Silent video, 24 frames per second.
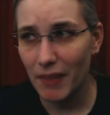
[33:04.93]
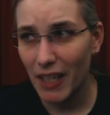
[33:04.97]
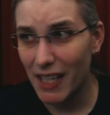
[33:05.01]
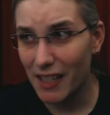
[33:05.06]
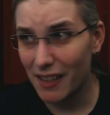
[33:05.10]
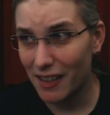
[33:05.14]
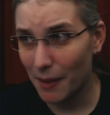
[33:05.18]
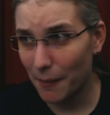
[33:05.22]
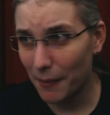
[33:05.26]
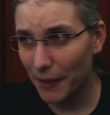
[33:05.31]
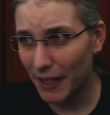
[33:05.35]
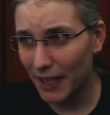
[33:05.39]

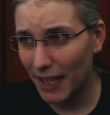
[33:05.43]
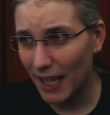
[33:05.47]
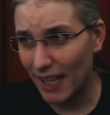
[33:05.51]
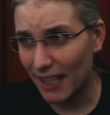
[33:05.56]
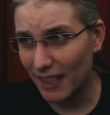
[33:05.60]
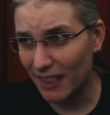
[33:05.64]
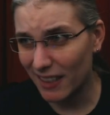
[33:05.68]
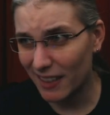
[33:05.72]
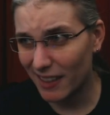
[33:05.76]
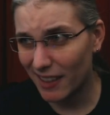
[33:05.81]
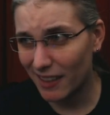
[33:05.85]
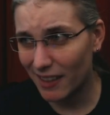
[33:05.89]
And something
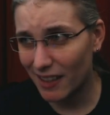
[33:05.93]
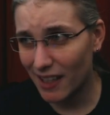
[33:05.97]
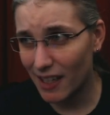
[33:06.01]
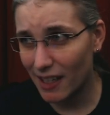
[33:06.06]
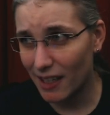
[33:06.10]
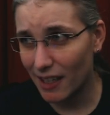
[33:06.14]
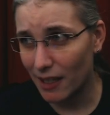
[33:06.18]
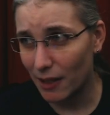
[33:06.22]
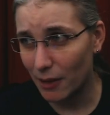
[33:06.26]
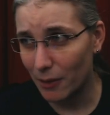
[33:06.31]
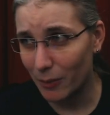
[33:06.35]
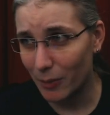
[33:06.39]
else
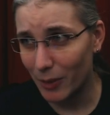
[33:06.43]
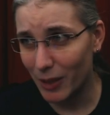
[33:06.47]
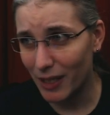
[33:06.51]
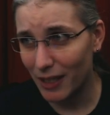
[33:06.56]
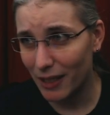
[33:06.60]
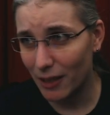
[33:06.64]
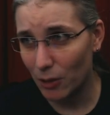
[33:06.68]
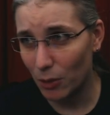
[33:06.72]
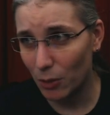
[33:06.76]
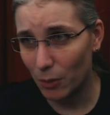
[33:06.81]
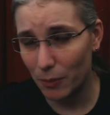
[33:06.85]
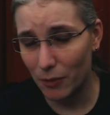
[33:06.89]
that I
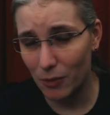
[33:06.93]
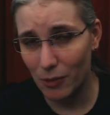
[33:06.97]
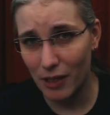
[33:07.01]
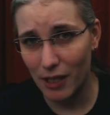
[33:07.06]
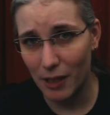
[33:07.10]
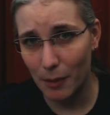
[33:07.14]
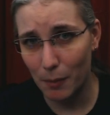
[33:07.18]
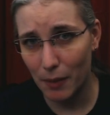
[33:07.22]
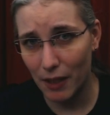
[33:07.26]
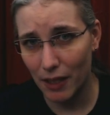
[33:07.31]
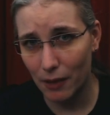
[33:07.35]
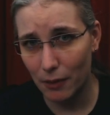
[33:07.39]
really hope to
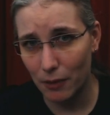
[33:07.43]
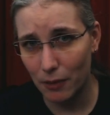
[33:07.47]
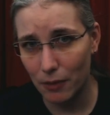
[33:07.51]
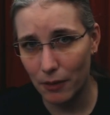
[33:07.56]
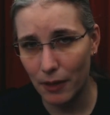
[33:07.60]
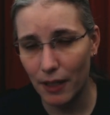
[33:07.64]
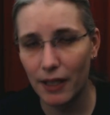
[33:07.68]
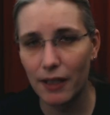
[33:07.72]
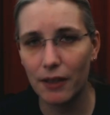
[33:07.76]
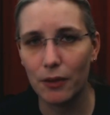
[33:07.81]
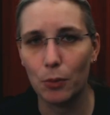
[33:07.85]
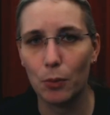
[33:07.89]
get back on
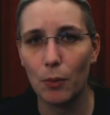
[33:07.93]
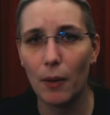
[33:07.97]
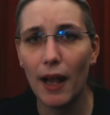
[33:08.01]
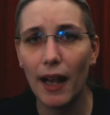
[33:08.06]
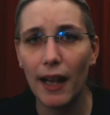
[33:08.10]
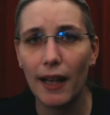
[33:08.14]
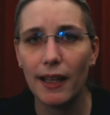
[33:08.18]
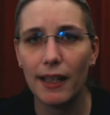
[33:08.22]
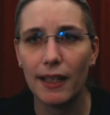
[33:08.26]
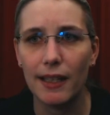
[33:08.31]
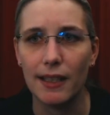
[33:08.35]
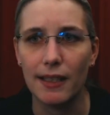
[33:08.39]
track as
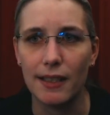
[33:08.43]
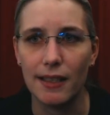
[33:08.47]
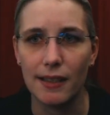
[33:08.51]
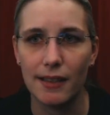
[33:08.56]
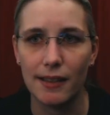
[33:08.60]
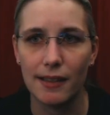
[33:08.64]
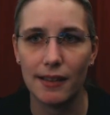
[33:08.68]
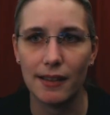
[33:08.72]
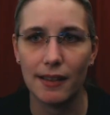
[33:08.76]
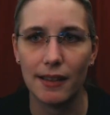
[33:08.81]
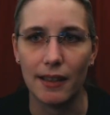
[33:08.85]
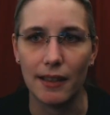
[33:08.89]
well
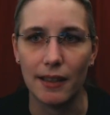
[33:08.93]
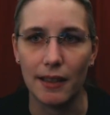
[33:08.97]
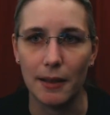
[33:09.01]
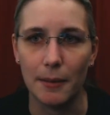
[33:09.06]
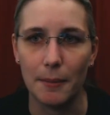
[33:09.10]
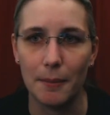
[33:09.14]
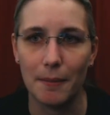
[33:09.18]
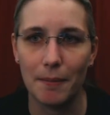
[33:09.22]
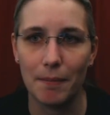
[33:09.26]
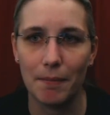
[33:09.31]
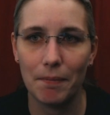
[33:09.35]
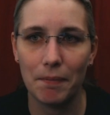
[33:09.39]
is
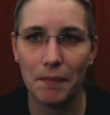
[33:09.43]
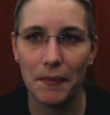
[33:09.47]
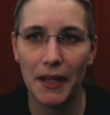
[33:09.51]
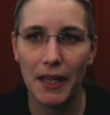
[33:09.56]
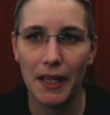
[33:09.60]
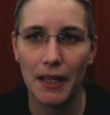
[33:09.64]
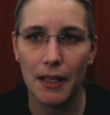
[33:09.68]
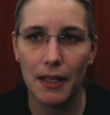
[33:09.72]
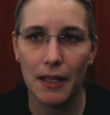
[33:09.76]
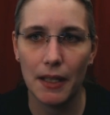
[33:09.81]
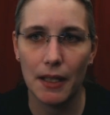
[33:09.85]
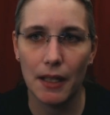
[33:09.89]
um,
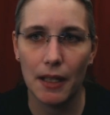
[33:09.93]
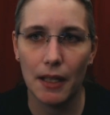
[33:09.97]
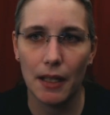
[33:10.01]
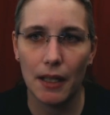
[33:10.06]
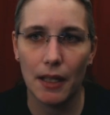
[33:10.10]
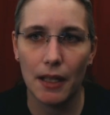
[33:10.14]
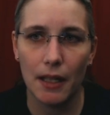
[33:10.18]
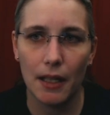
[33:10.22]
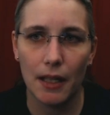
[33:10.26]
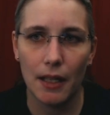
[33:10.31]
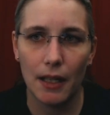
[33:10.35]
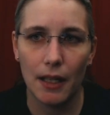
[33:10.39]

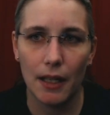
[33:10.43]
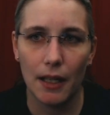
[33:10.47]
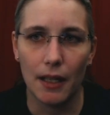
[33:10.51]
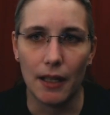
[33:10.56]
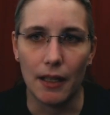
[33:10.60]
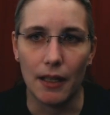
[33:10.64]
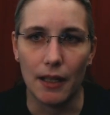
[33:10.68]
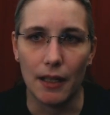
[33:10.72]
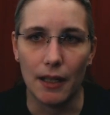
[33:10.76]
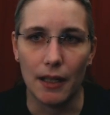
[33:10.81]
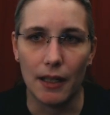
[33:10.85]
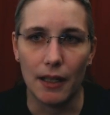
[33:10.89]

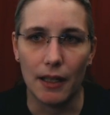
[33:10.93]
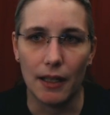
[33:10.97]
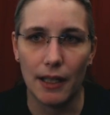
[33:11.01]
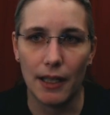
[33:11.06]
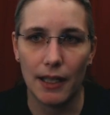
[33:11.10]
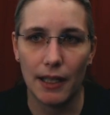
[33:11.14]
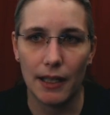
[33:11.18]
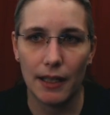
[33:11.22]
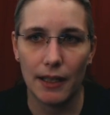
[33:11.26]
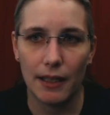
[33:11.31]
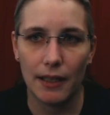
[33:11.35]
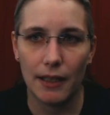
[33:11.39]
uh,
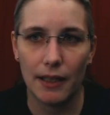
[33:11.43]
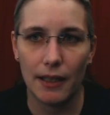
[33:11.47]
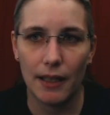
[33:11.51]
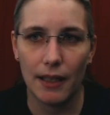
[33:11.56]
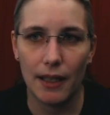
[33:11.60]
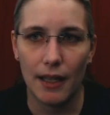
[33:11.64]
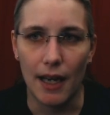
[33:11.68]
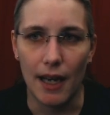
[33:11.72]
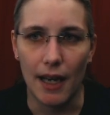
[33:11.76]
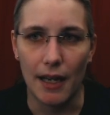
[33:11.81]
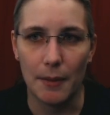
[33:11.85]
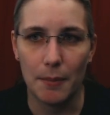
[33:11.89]

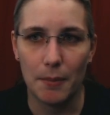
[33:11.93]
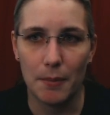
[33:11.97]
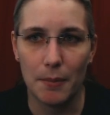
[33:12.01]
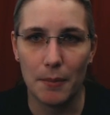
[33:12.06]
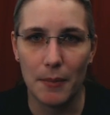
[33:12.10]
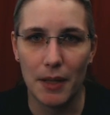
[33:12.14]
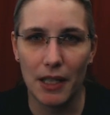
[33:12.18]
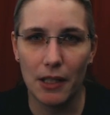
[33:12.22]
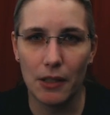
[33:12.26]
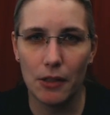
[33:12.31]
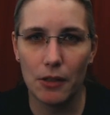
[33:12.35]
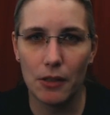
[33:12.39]
I
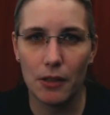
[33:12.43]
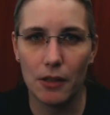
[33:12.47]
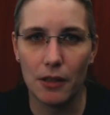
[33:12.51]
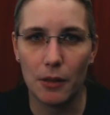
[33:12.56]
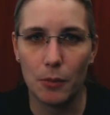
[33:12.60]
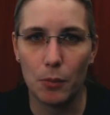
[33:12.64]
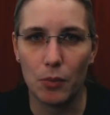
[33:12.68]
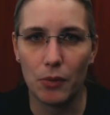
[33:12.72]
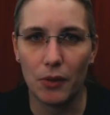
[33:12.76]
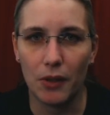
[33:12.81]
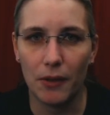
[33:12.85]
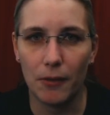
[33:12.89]
mentioned
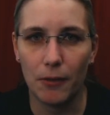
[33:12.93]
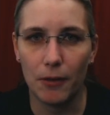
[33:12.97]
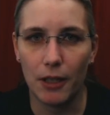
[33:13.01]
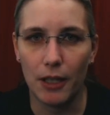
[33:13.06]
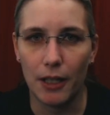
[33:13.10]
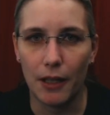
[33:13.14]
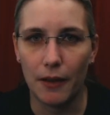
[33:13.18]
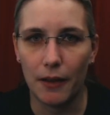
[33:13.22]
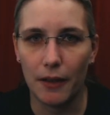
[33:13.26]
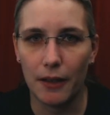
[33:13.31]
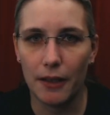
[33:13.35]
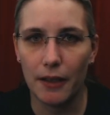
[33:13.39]
it
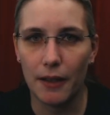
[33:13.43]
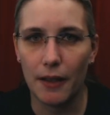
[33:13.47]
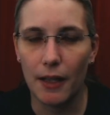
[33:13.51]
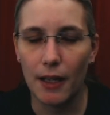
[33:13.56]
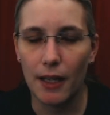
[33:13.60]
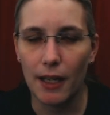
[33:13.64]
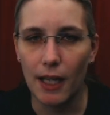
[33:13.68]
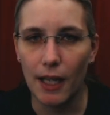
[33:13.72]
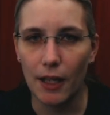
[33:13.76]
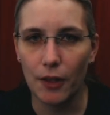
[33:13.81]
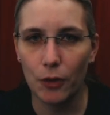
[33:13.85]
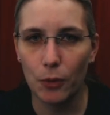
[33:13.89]
briefly, I think, in
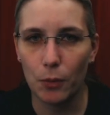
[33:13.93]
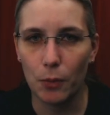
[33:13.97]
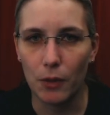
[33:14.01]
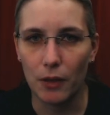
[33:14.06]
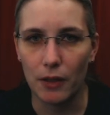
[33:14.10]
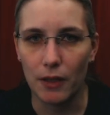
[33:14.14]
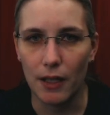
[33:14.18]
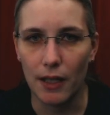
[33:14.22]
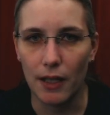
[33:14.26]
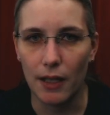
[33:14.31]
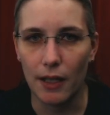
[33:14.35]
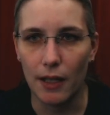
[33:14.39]
the last
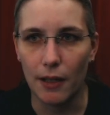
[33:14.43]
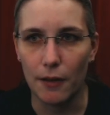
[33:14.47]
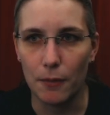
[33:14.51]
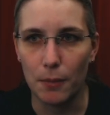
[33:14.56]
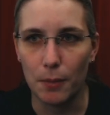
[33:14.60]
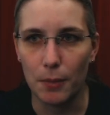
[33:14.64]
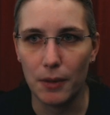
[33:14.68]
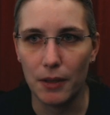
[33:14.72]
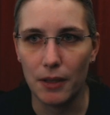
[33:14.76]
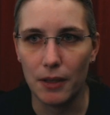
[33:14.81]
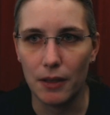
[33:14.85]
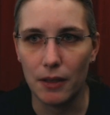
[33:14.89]
one that
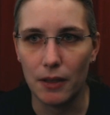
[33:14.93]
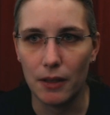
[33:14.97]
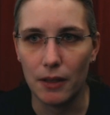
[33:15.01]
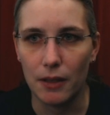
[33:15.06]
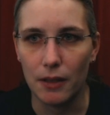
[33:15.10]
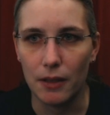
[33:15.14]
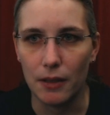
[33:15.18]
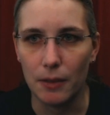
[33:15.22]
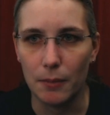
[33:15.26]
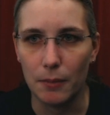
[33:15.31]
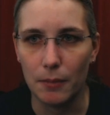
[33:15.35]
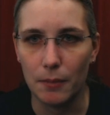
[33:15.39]
I've been
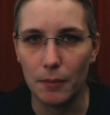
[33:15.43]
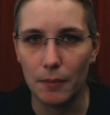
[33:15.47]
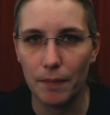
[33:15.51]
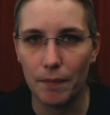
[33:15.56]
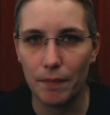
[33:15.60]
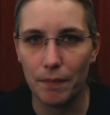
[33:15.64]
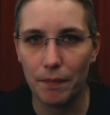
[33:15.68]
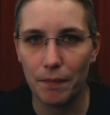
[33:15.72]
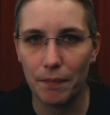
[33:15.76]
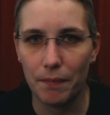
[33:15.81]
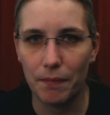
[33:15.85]
um,